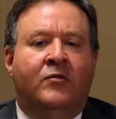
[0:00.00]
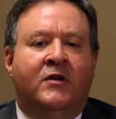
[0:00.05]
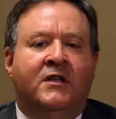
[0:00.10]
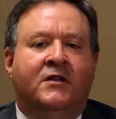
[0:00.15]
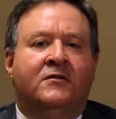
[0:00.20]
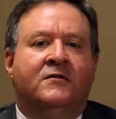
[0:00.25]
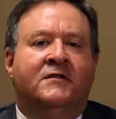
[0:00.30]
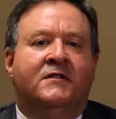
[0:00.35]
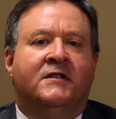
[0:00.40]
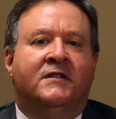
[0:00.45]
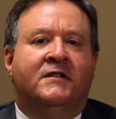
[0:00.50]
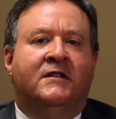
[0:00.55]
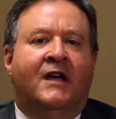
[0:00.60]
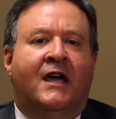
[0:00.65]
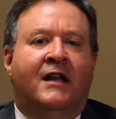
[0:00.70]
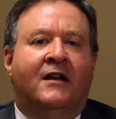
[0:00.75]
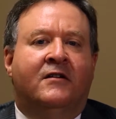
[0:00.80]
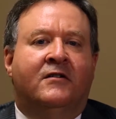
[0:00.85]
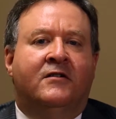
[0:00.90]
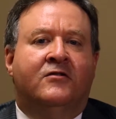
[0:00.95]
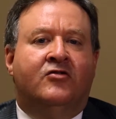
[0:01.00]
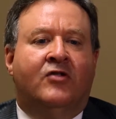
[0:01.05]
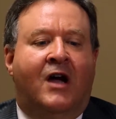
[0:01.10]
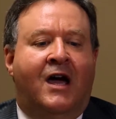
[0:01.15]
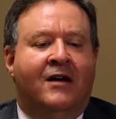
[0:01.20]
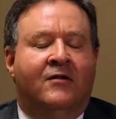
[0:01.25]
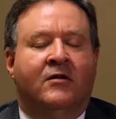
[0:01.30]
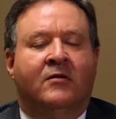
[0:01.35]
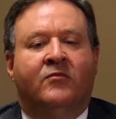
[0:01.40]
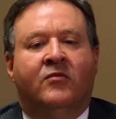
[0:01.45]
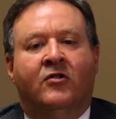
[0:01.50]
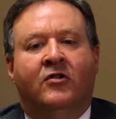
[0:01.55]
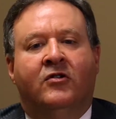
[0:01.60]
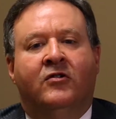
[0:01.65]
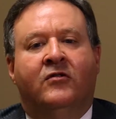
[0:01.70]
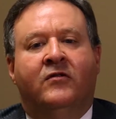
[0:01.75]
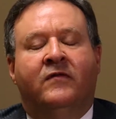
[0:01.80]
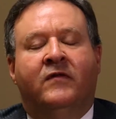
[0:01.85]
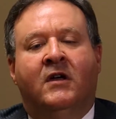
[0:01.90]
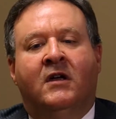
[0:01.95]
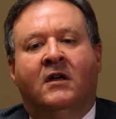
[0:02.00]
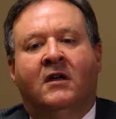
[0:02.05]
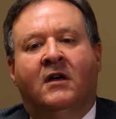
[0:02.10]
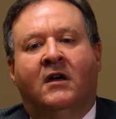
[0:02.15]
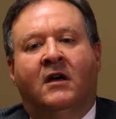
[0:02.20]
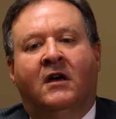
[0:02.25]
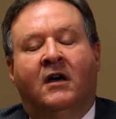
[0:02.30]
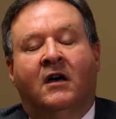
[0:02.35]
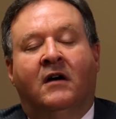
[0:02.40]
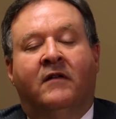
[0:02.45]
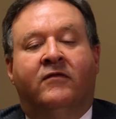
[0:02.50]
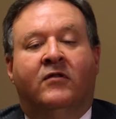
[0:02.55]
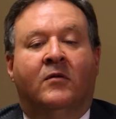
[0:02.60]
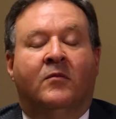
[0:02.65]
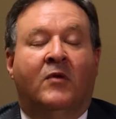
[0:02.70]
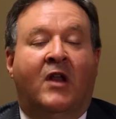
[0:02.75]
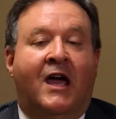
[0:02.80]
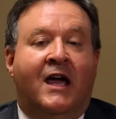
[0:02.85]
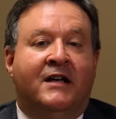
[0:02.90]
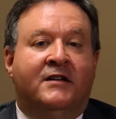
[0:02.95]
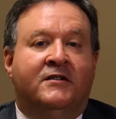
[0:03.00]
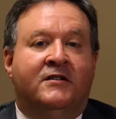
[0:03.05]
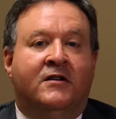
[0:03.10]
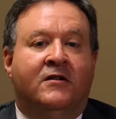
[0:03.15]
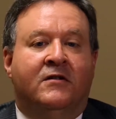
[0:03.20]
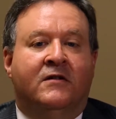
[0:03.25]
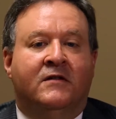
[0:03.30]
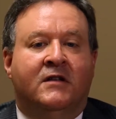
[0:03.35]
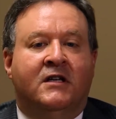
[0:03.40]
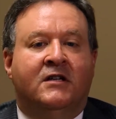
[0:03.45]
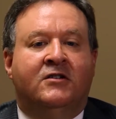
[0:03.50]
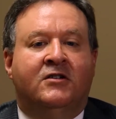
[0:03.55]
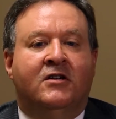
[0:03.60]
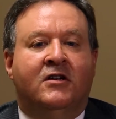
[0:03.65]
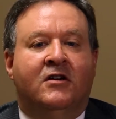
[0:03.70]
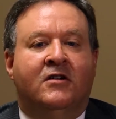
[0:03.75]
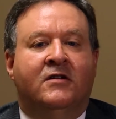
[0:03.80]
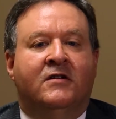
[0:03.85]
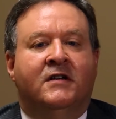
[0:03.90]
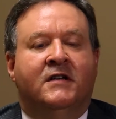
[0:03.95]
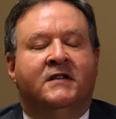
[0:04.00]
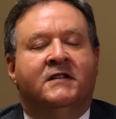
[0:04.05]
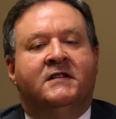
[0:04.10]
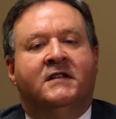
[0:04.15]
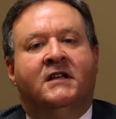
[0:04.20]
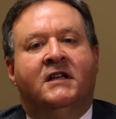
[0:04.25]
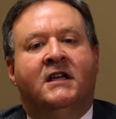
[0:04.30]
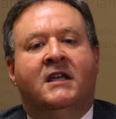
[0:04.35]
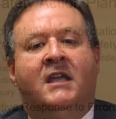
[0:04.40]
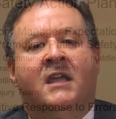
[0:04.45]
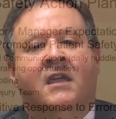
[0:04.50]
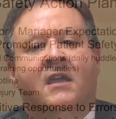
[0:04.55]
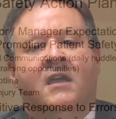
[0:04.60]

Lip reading: we used this data to try to improve from last year to this year? You can see